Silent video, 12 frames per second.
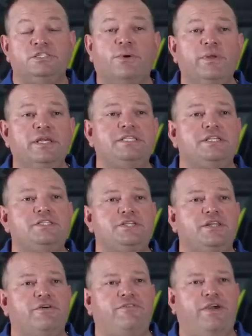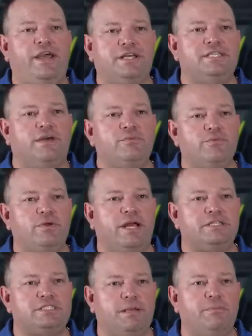So we listened to the fans,
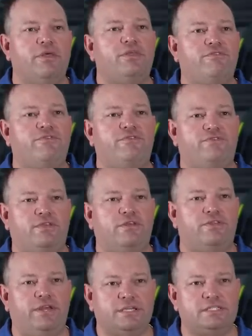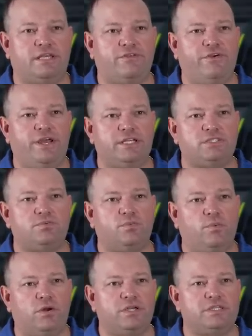and some of the things that the fans
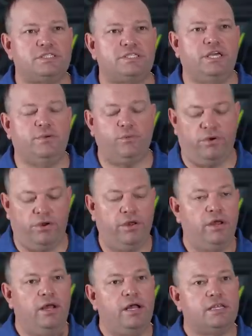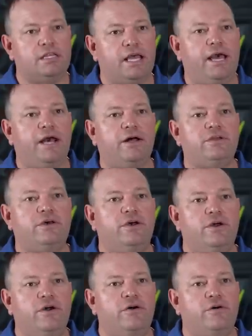wanted to see were loud,
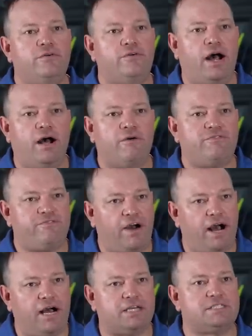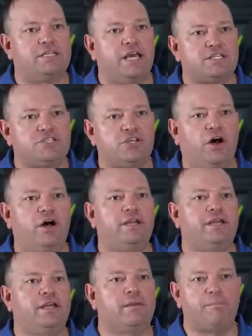fast,
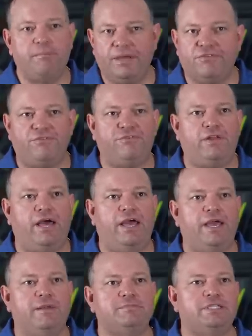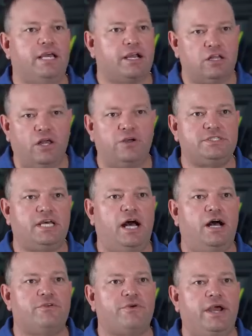exciting, big flames, close
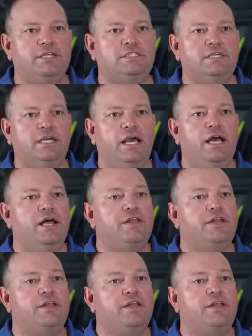hard racing.